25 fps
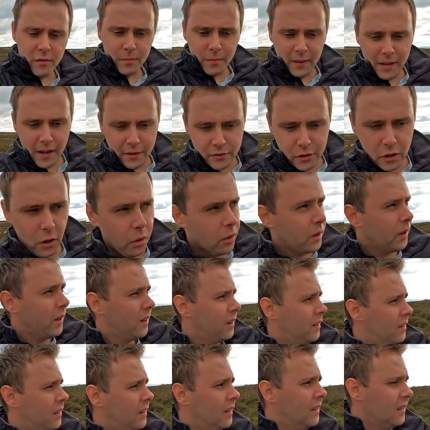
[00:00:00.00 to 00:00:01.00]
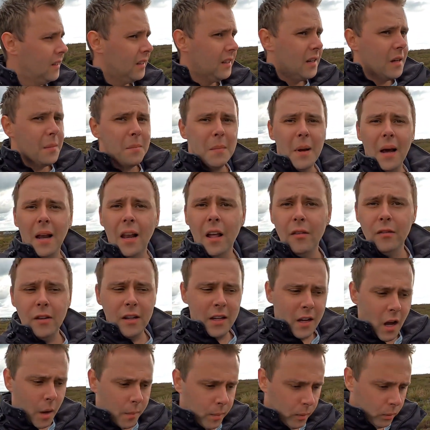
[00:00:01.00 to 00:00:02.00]
over my left shoulder. Met a
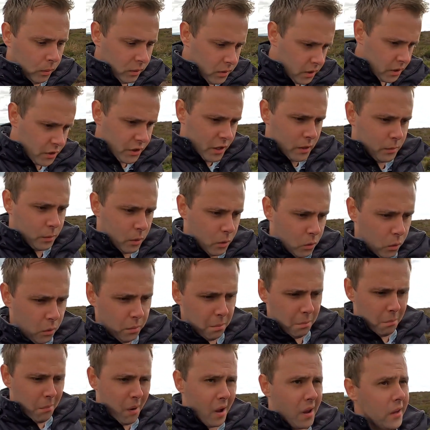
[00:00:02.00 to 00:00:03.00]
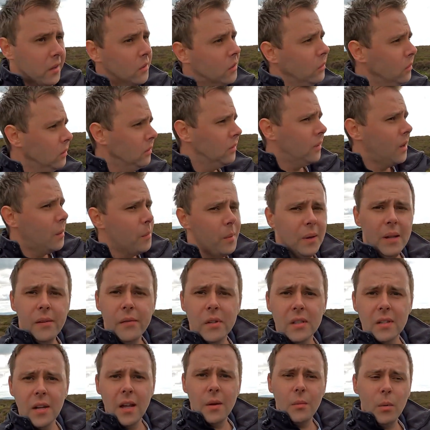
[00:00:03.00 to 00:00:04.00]
lovely couple, a gentleman called Michael, I believe
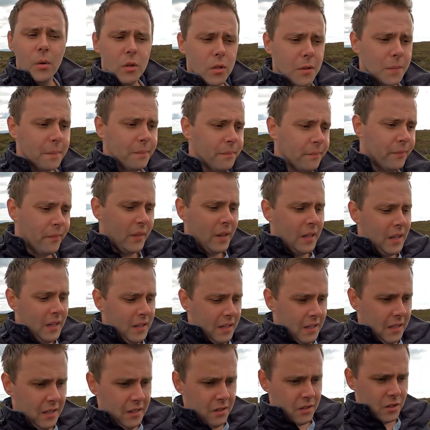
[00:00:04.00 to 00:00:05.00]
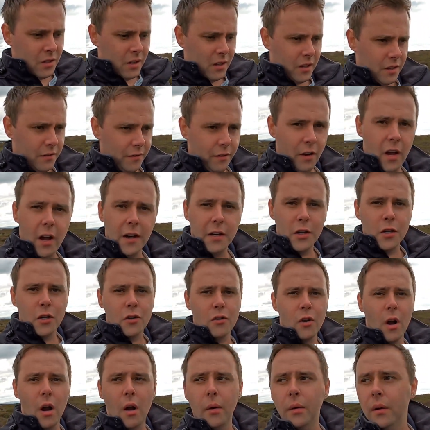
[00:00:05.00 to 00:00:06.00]
his name was. He's flying his
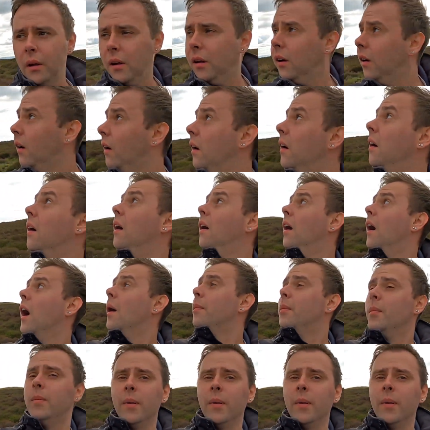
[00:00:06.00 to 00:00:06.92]
drone up